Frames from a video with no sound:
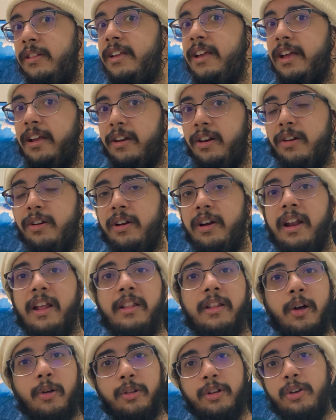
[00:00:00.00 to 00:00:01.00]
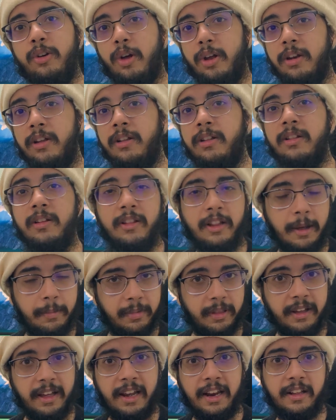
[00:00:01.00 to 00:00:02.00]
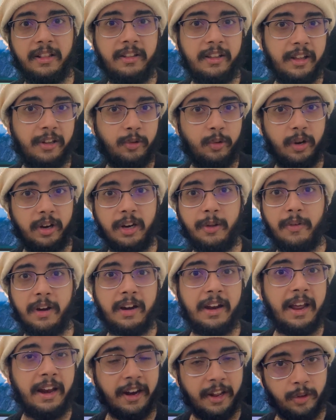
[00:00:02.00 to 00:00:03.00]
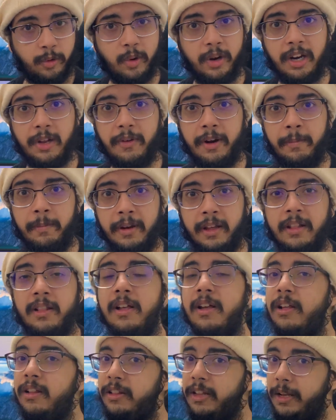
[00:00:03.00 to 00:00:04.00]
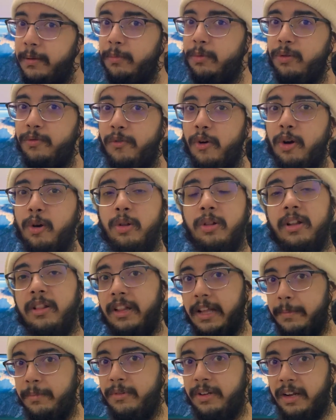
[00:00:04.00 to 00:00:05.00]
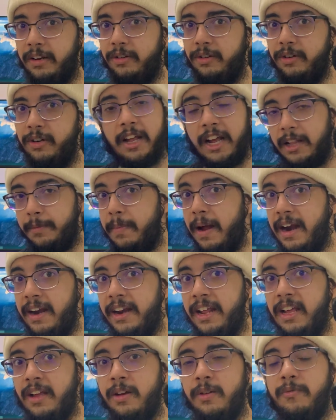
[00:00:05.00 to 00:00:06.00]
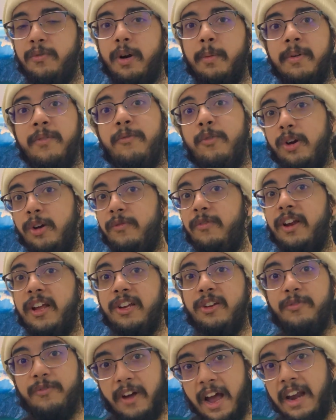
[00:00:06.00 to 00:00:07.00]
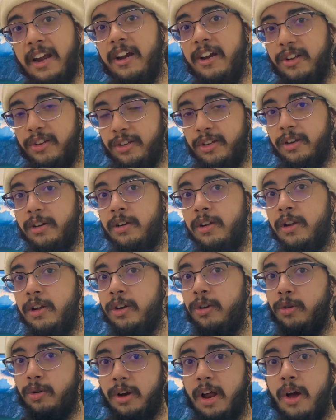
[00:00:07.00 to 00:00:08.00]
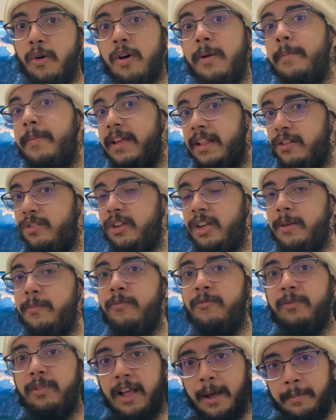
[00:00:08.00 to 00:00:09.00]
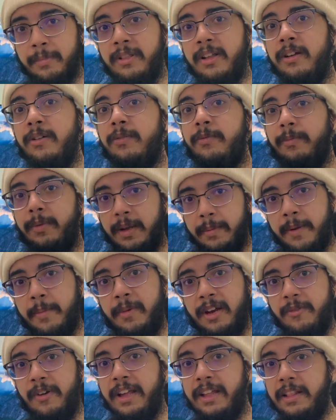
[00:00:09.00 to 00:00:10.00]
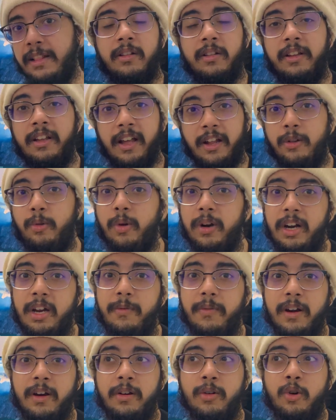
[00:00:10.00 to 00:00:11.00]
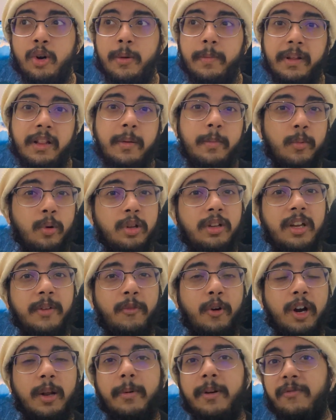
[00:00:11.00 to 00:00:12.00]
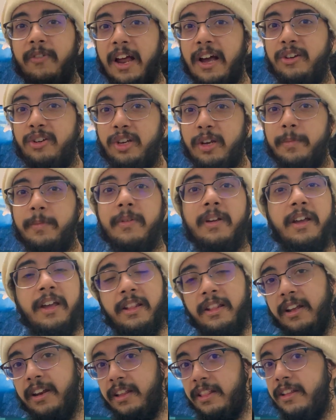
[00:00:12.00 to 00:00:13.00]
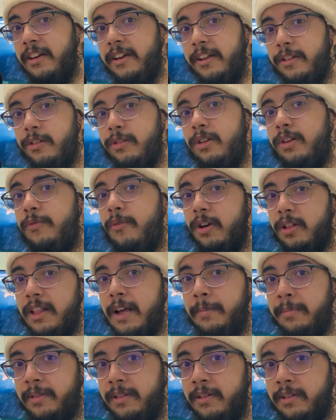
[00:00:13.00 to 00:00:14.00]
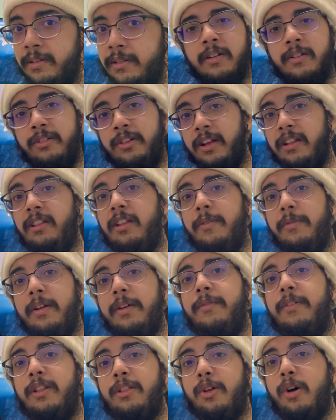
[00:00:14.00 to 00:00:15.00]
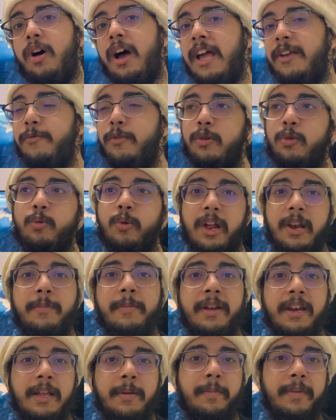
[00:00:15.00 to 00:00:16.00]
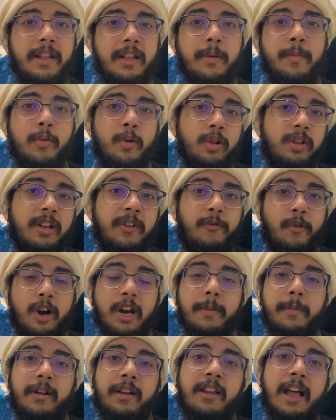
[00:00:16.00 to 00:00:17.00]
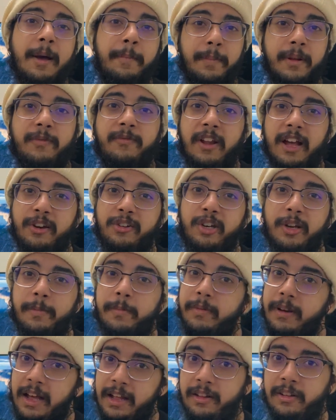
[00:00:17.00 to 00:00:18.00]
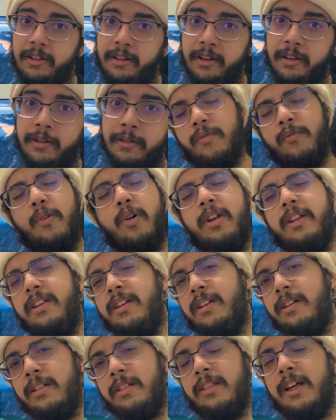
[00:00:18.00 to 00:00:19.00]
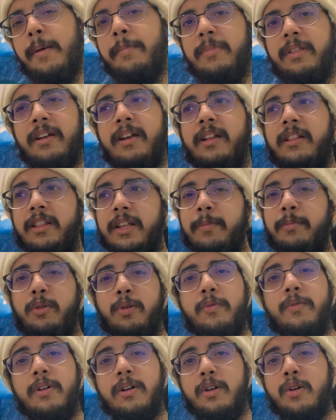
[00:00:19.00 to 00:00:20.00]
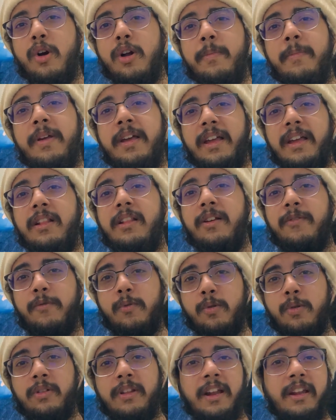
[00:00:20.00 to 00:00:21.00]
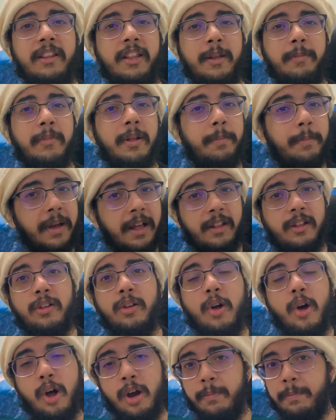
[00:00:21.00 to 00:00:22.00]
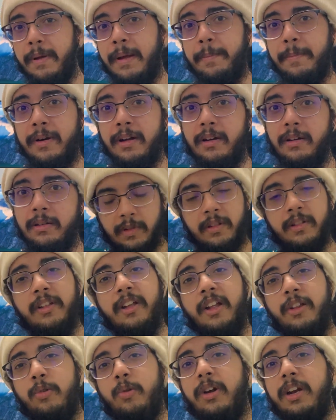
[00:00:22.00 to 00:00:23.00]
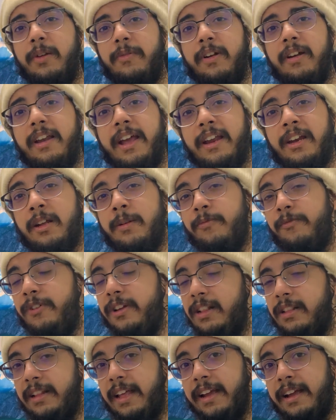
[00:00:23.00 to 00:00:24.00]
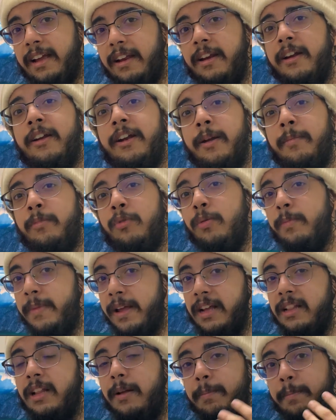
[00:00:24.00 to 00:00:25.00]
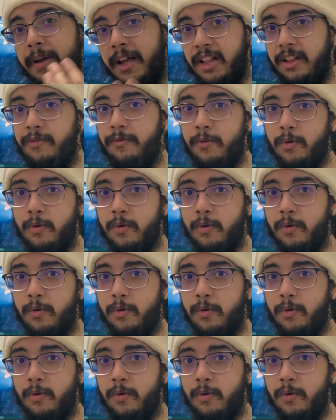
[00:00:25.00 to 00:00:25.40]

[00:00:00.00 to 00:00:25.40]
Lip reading: the $800 and $1,000 Samsung Galaxy S21 and S21 Plus seem to follow the same strategy, expanding from a full-fledged fan edition to now a mainstream Samsung premium device. The S21 could be the most affordable flagship in the recent history for Samsung, just the way we saw iPhone 12 mini be the most affordable Apple flagship last year. For years, Samsung has seemed to work on making the phone that seemed the best on paper. The S21 lineup feels like an attempt to make the best